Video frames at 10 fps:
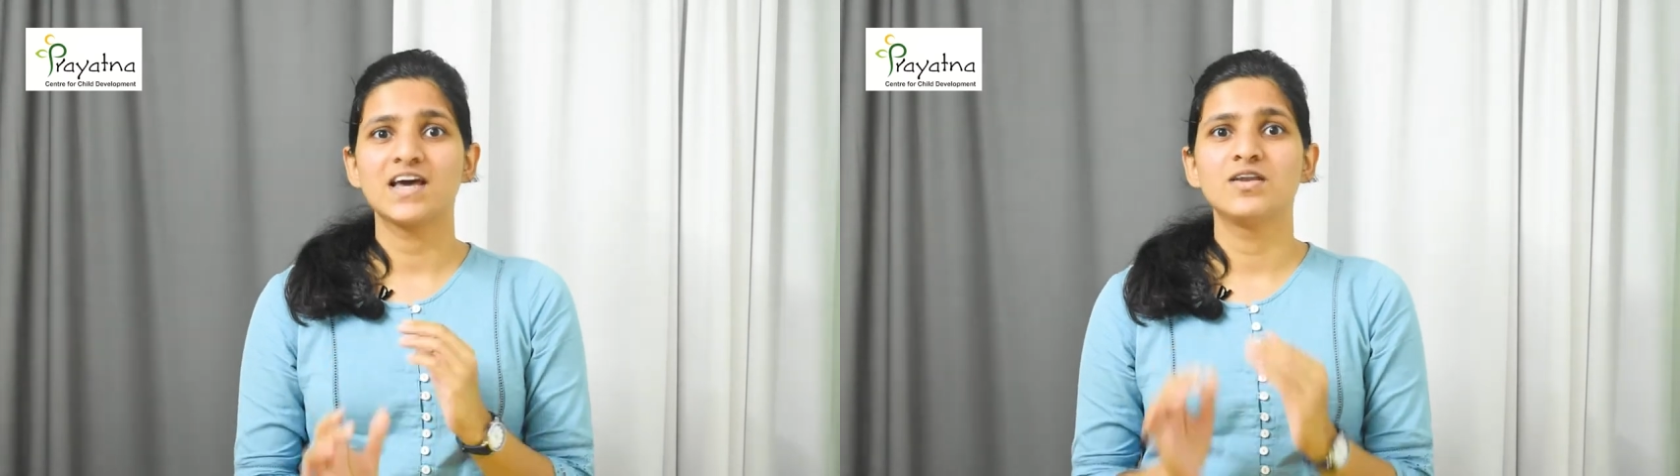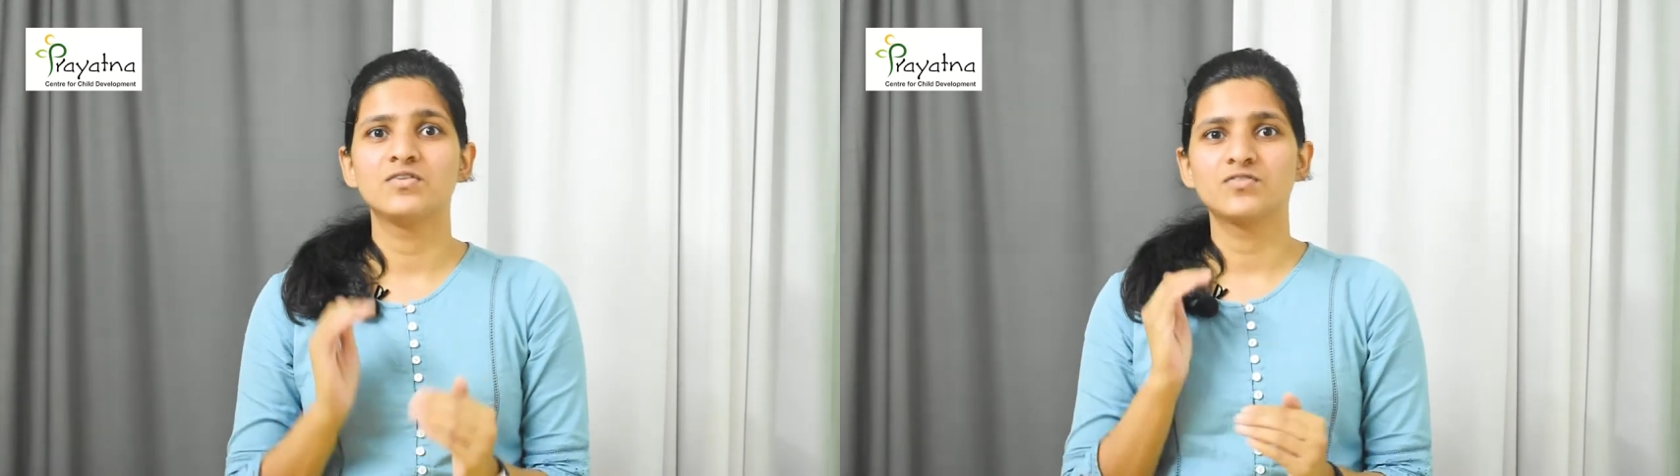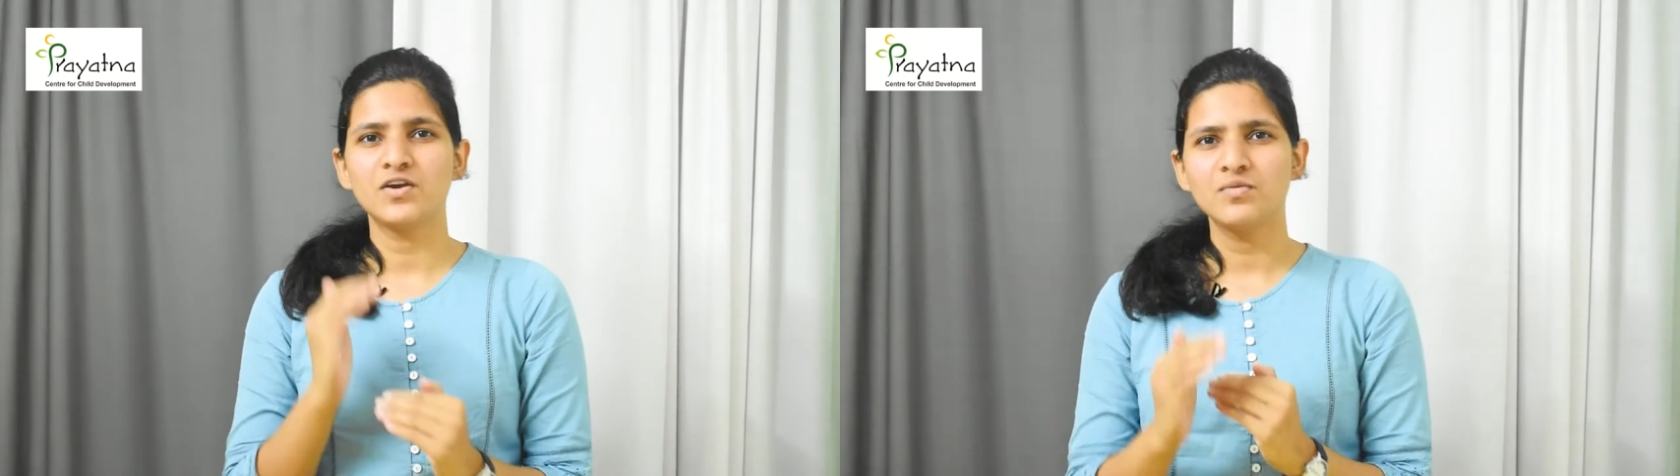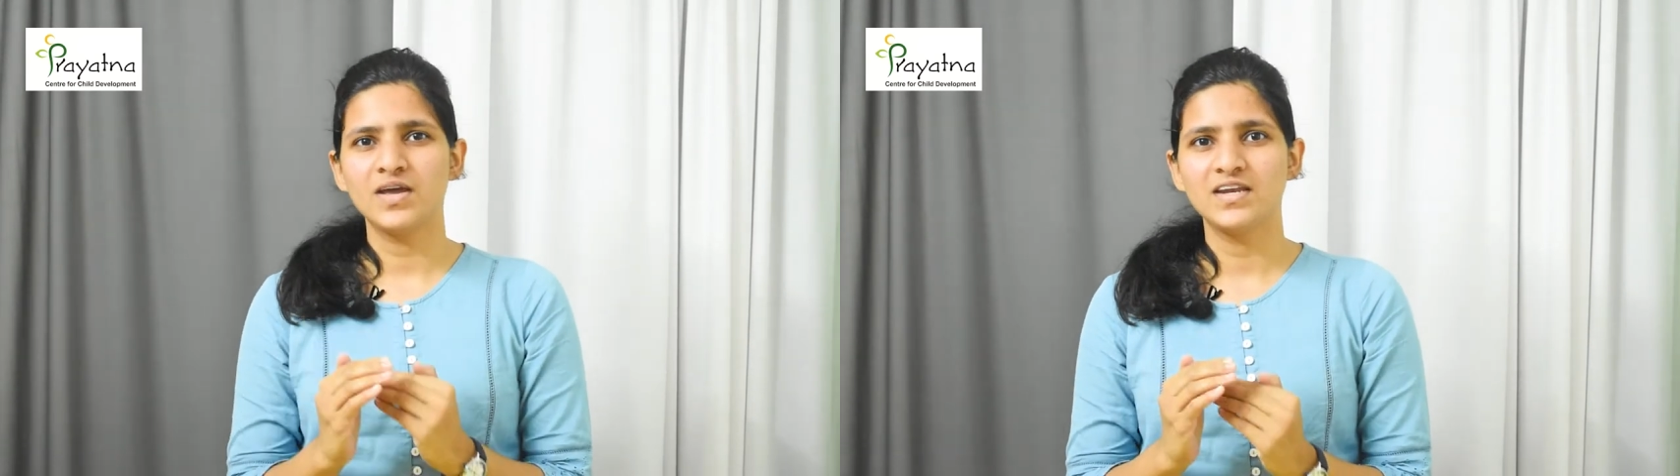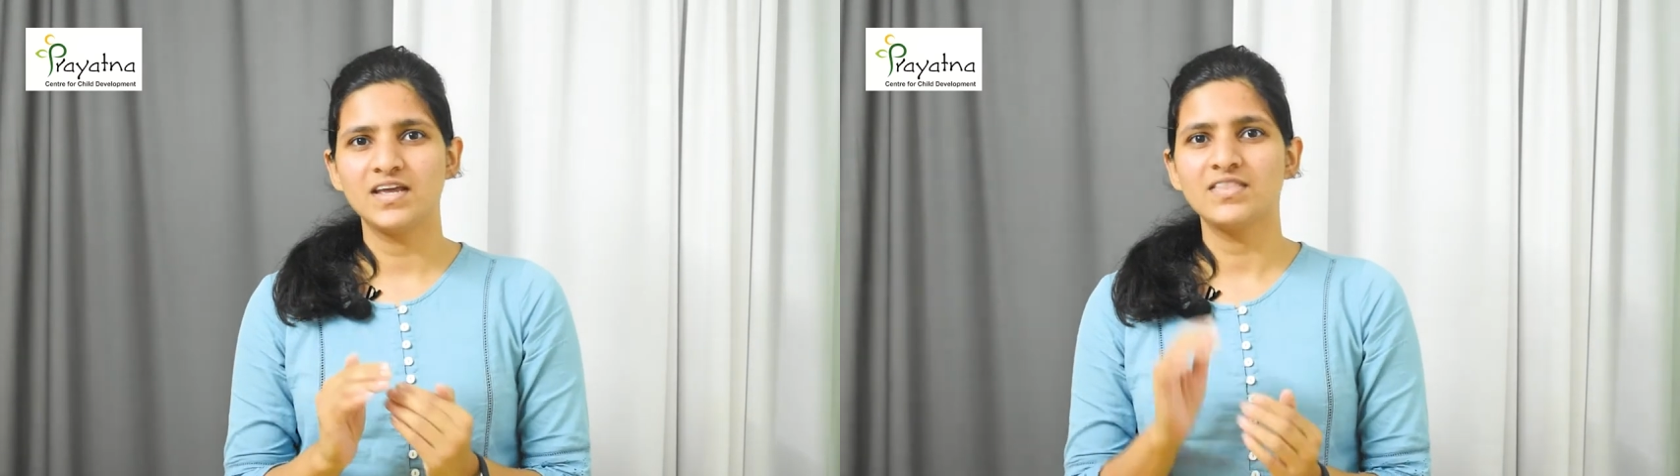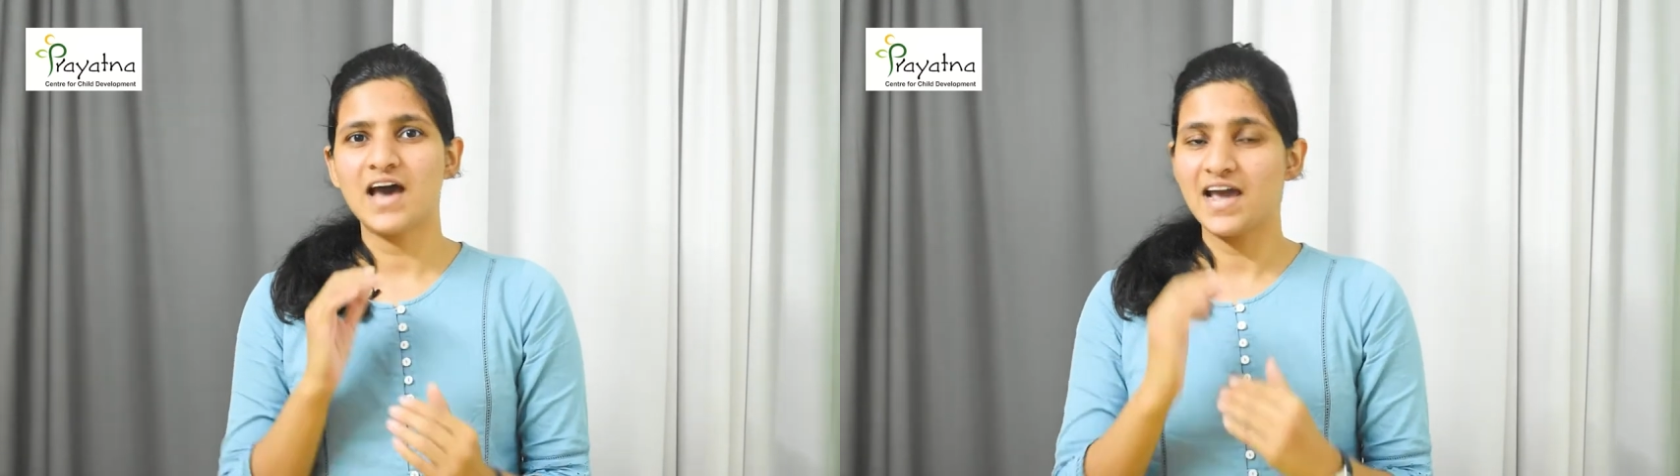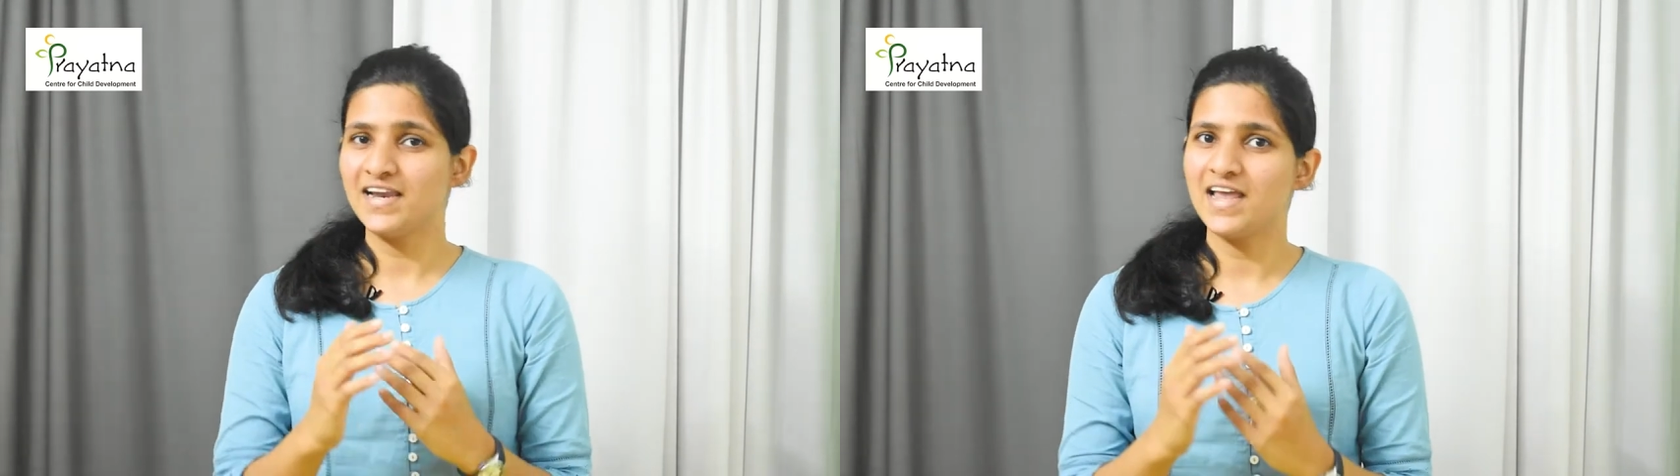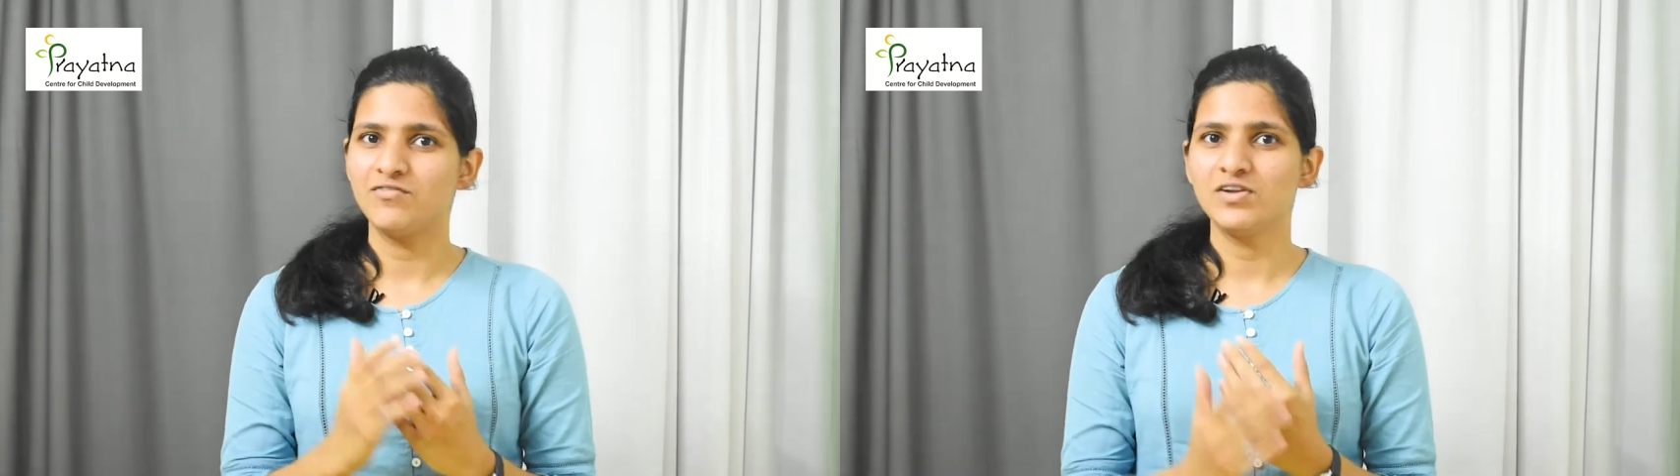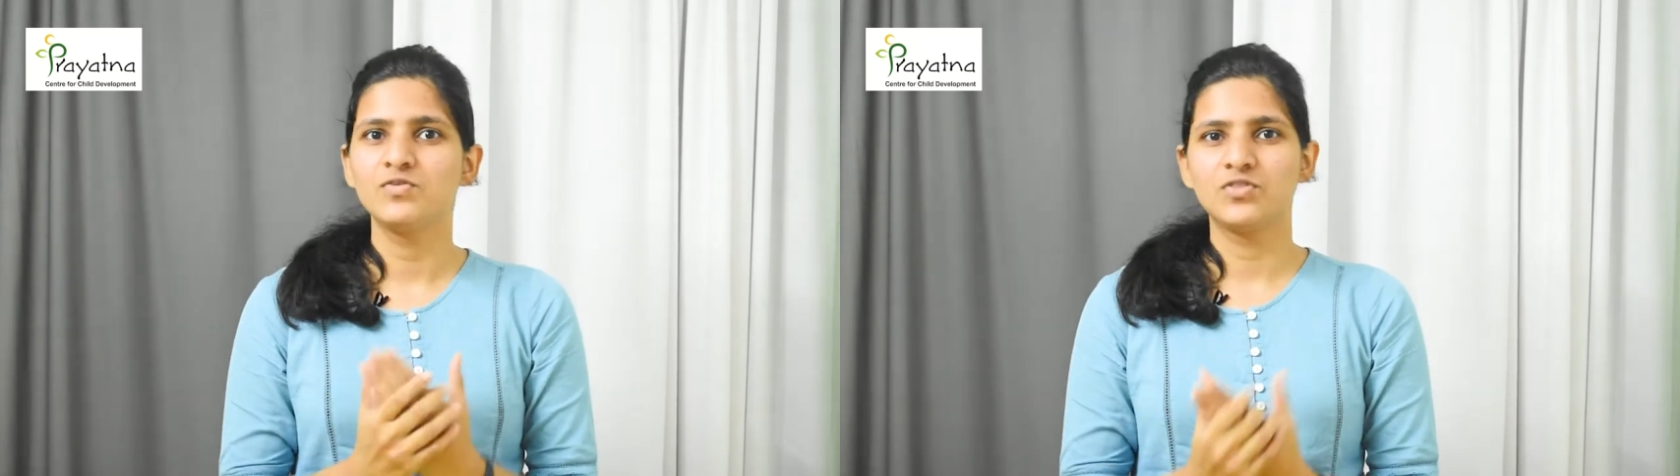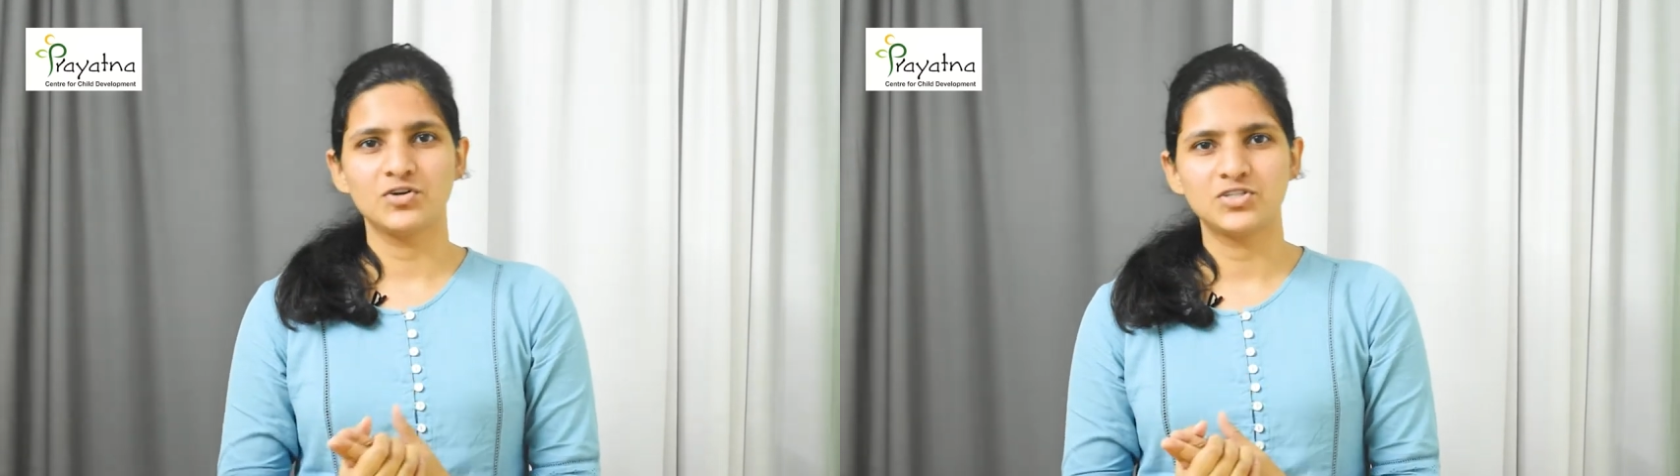and try to maintain the eye level
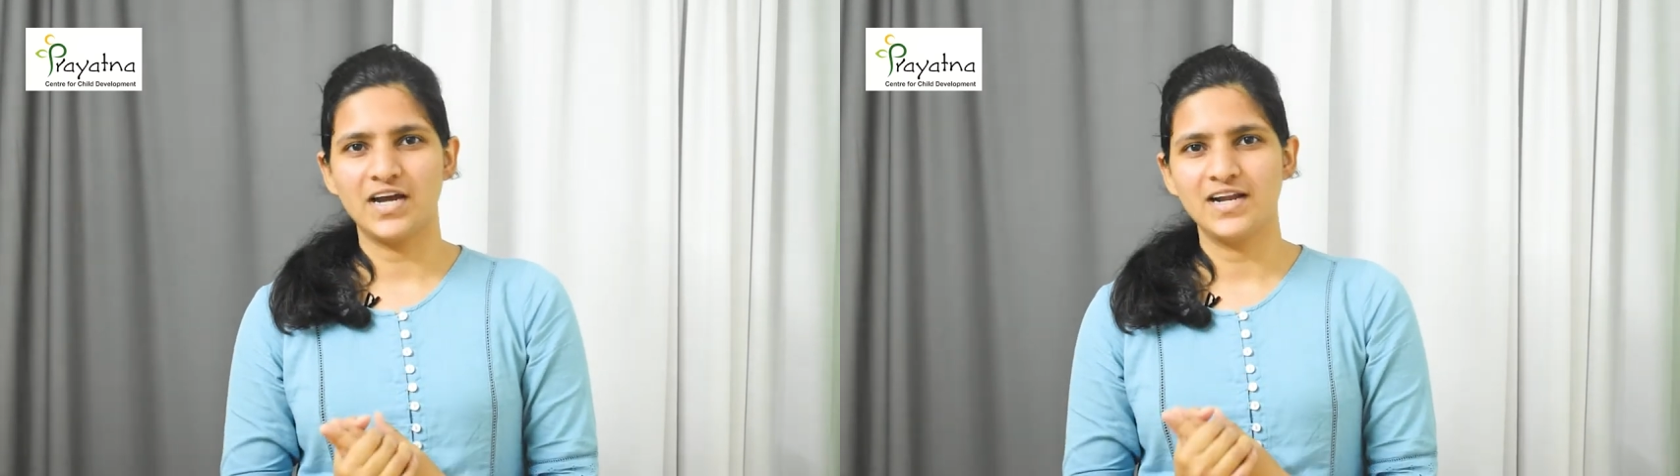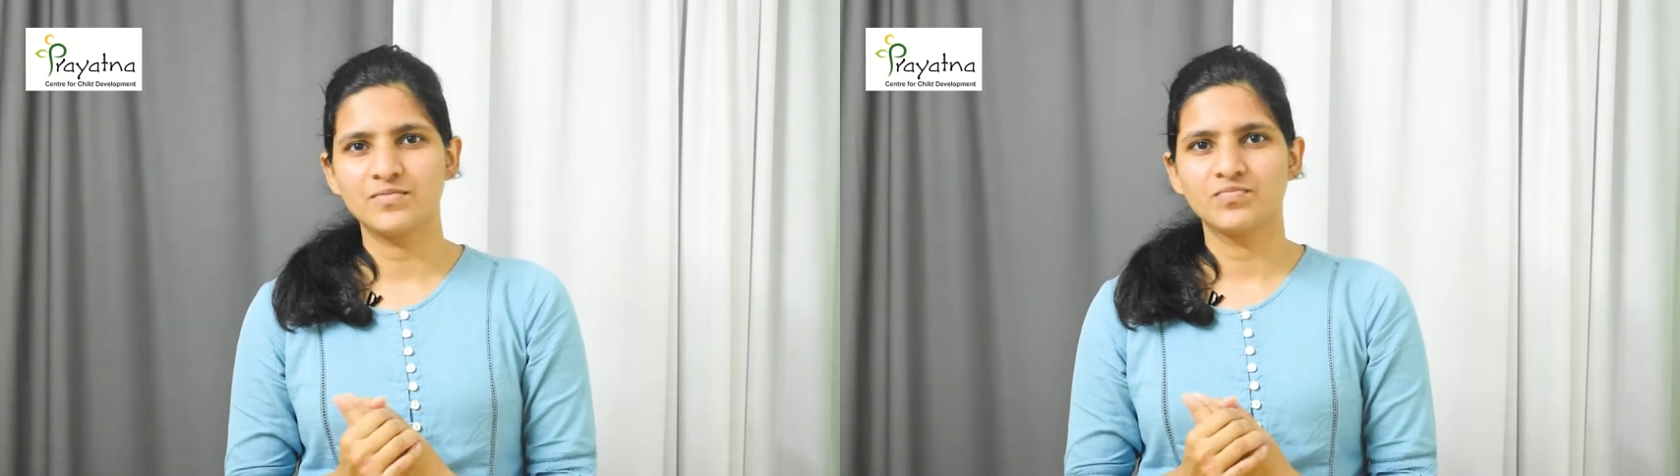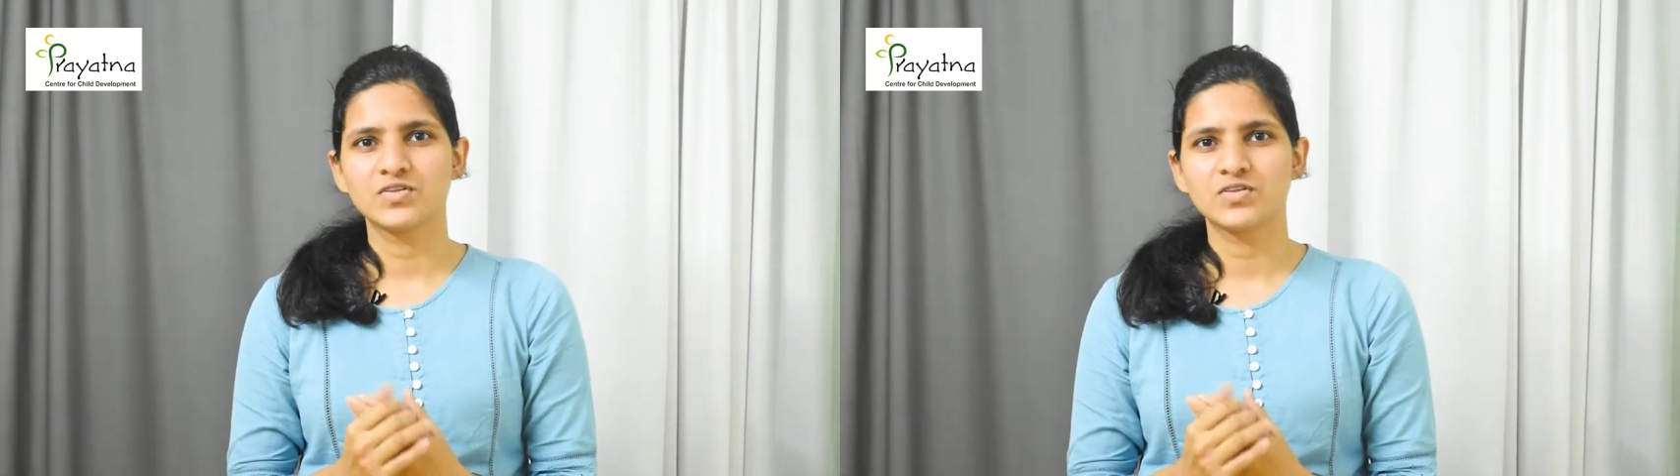with your child.